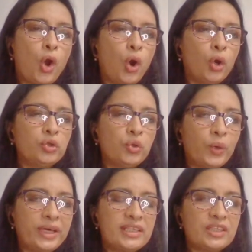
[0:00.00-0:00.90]
con
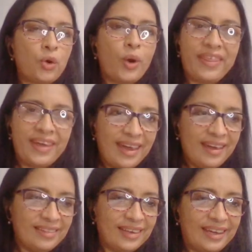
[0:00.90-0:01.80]
nuestro
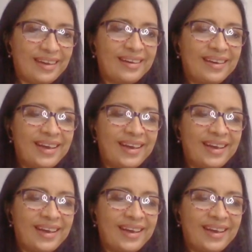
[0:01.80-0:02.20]
ADN.